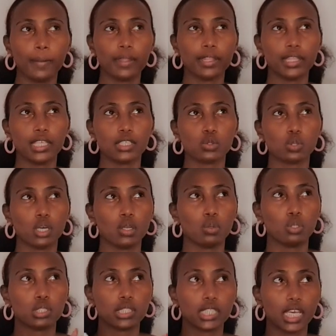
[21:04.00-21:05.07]
This one
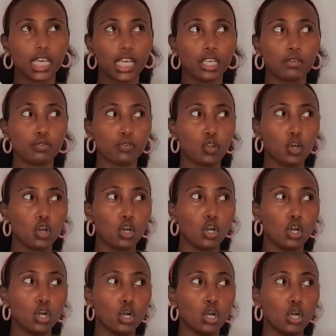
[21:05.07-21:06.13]
was second
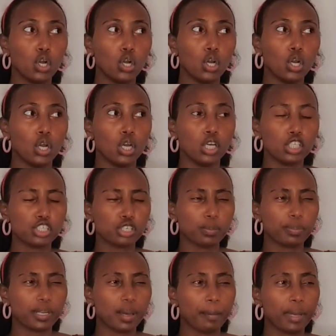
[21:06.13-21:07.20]
floor, shop
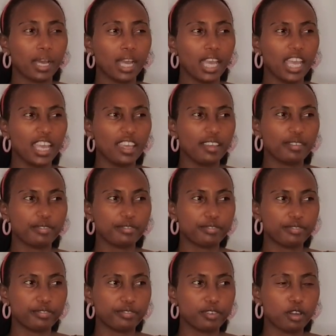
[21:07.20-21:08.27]
number
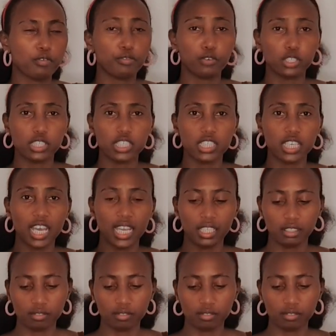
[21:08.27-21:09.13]
F49,